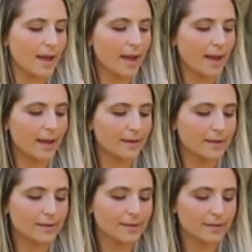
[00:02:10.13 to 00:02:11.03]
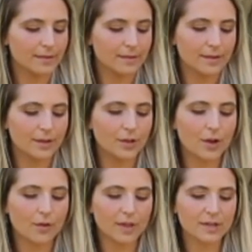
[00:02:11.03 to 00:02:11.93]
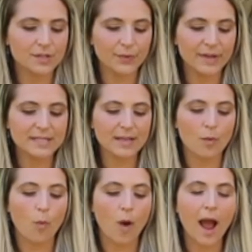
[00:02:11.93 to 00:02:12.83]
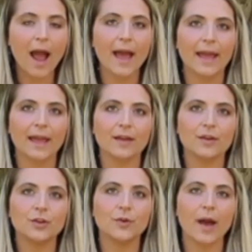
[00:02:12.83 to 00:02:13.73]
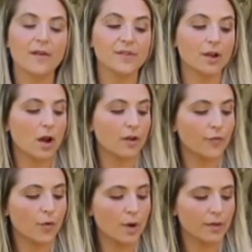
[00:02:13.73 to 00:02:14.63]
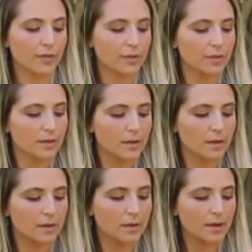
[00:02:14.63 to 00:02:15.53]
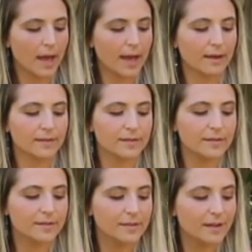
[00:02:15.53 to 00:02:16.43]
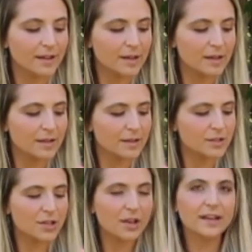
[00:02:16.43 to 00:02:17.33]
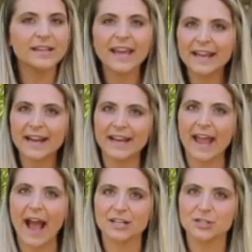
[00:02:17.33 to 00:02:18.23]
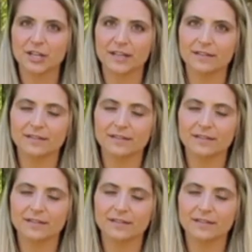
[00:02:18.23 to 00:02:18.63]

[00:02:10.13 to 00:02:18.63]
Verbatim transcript: And, you know, there's a reason why you haven't gone forth and took taken any action.